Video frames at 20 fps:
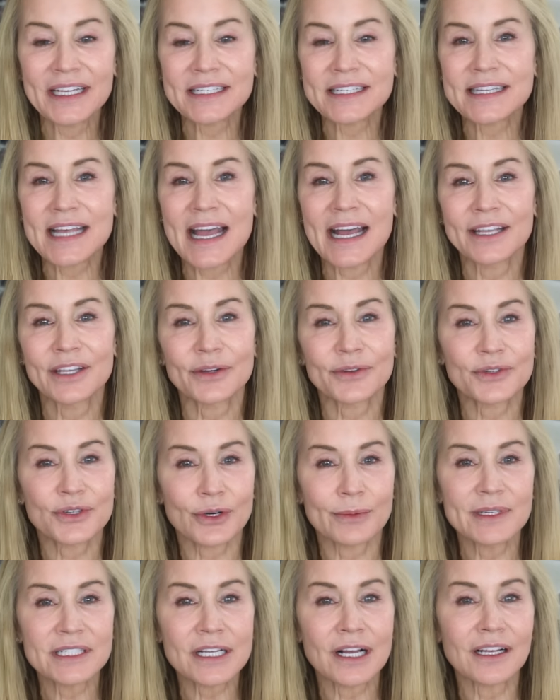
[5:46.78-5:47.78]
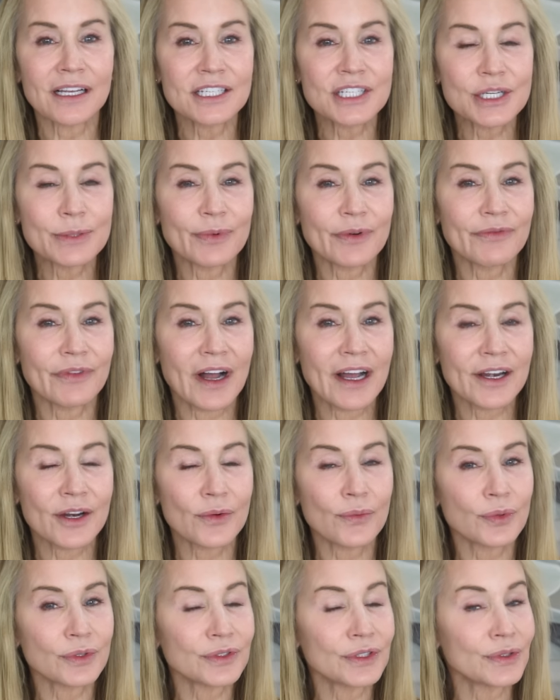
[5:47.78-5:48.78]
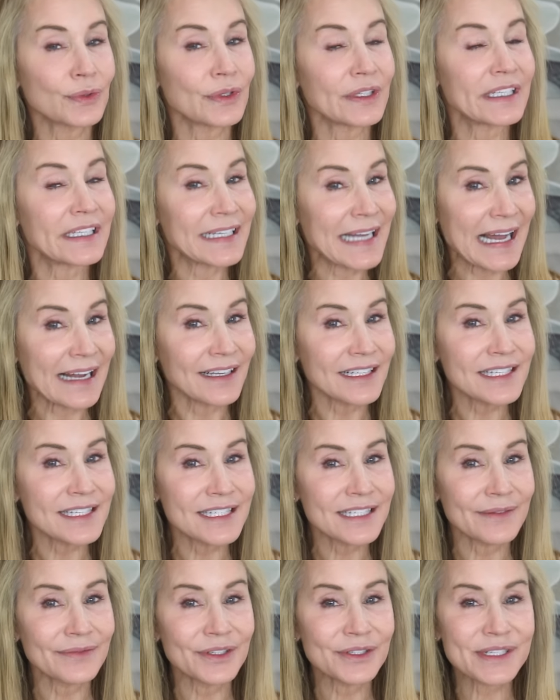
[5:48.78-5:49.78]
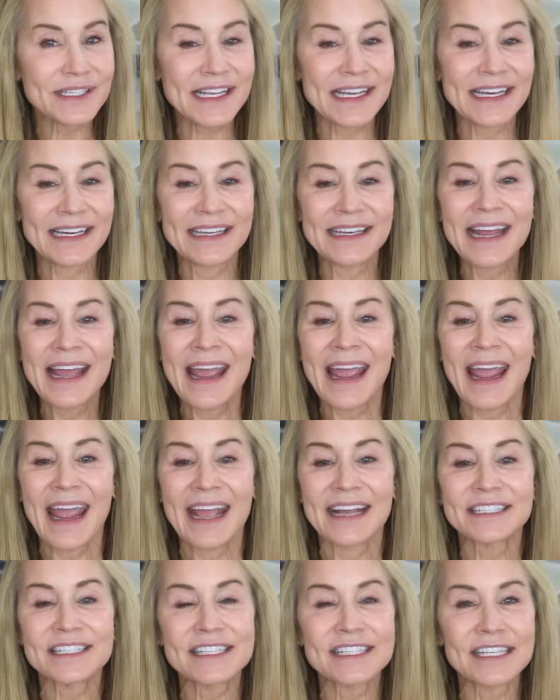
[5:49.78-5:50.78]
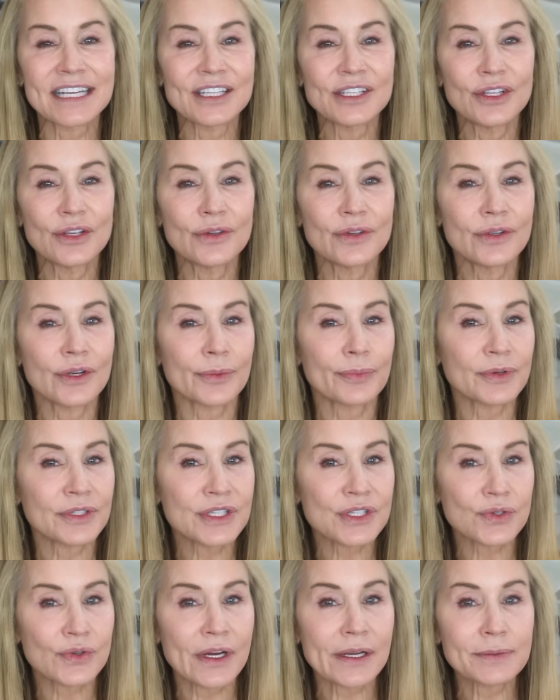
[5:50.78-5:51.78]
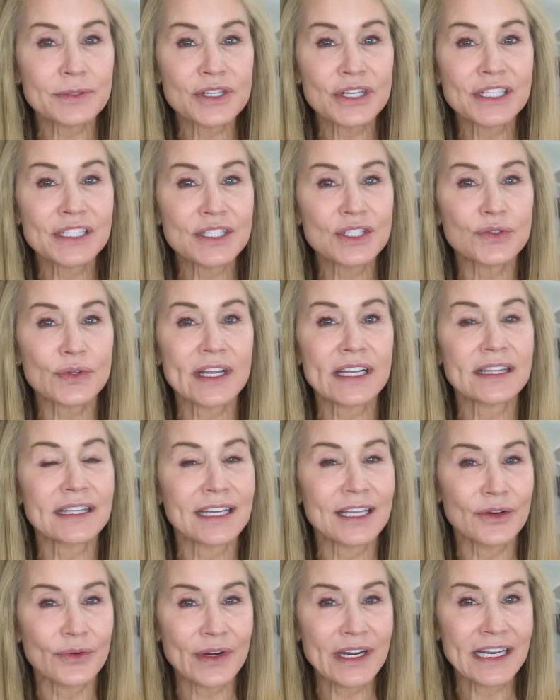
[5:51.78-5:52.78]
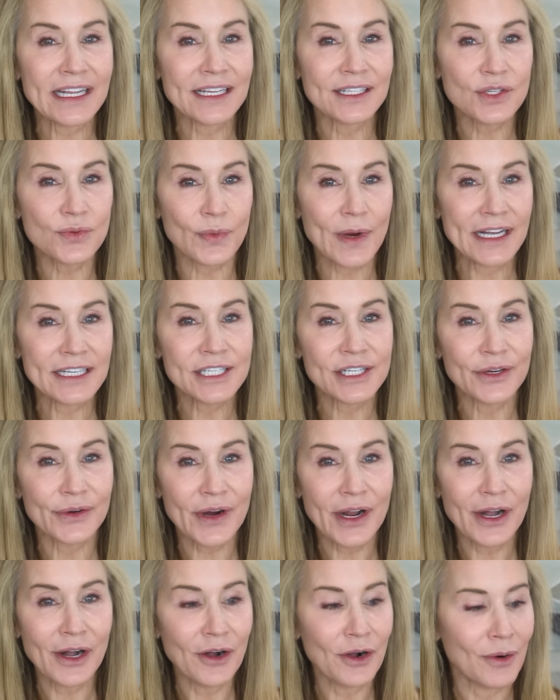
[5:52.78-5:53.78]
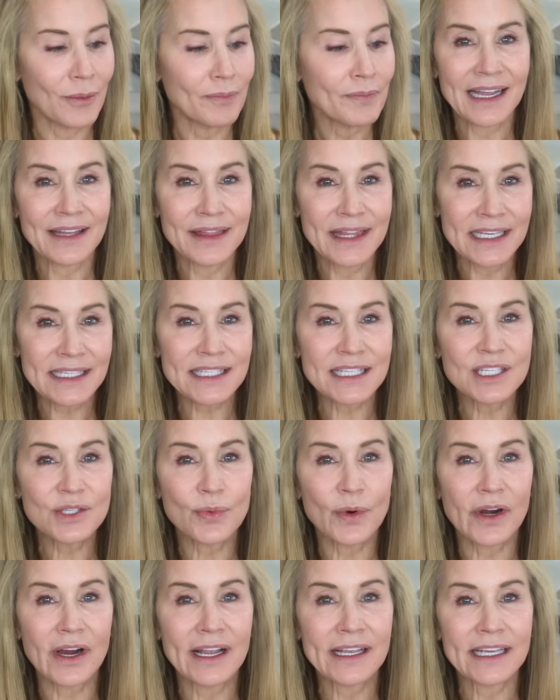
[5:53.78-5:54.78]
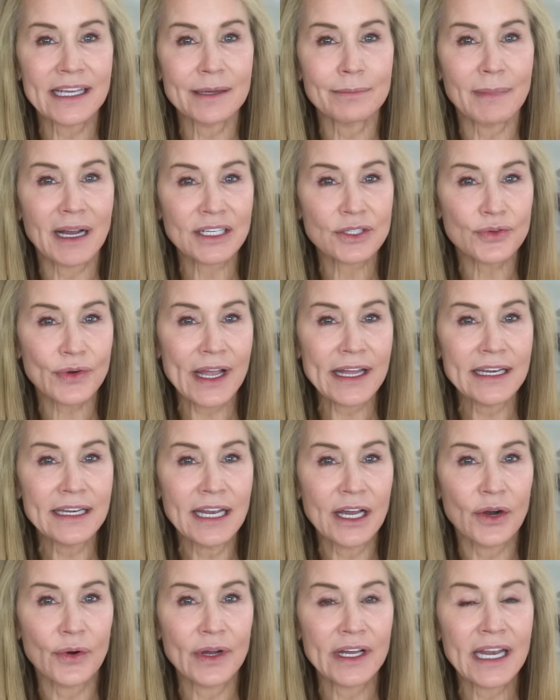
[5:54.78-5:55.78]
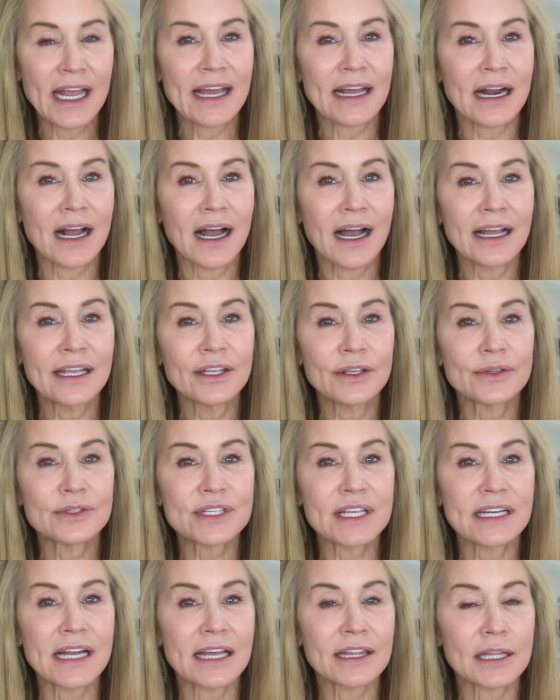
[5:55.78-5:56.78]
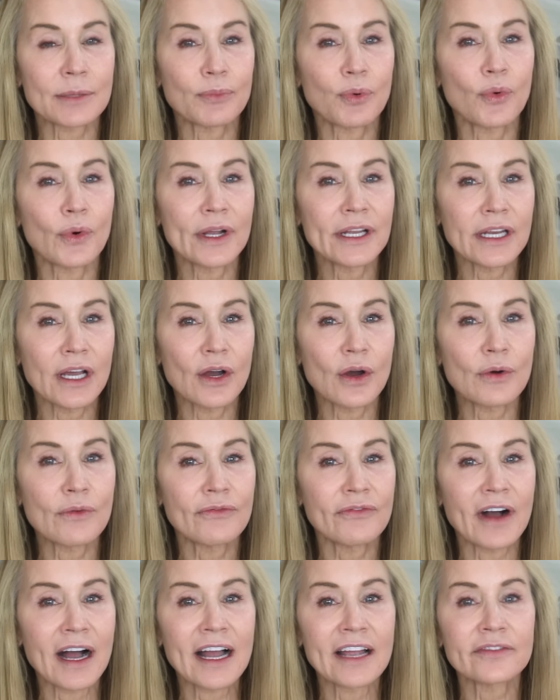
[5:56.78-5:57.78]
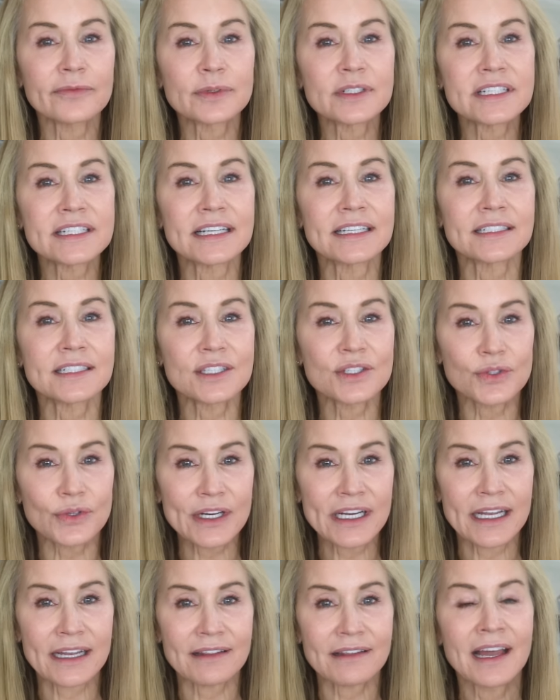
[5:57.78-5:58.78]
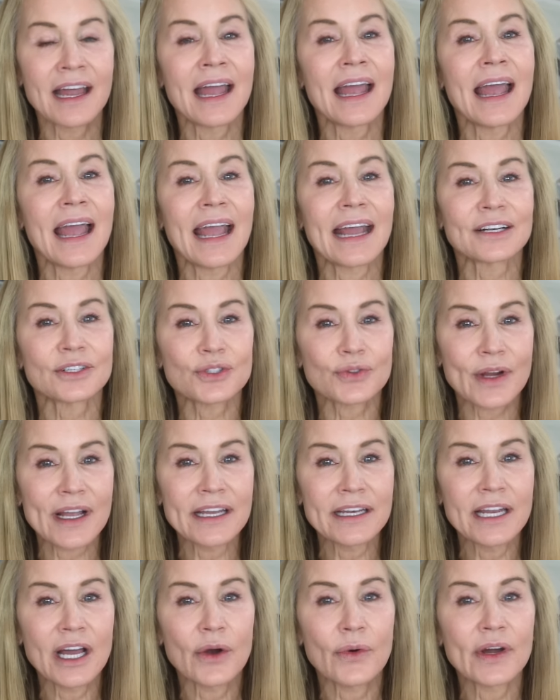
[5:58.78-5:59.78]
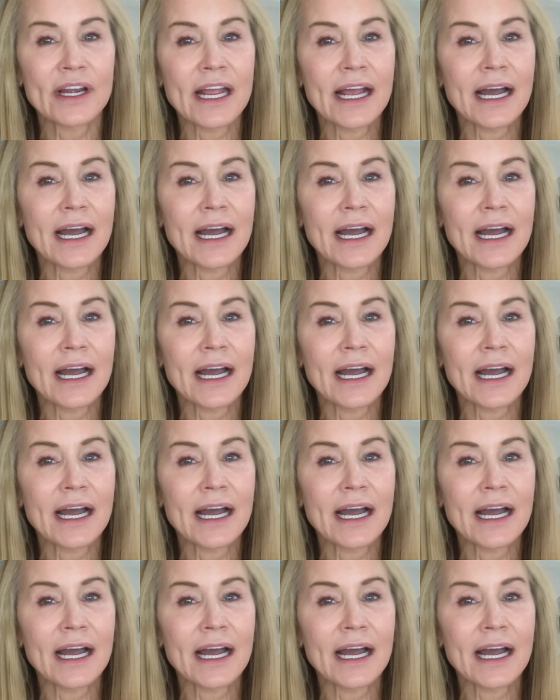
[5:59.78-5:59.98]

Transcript: is that your dermatology provider will do an analysis of your skin and send you your prescription strength ingredients right to your home. And this is where I get my tretinoin and I use it at the 0.05% strength. And tretinoin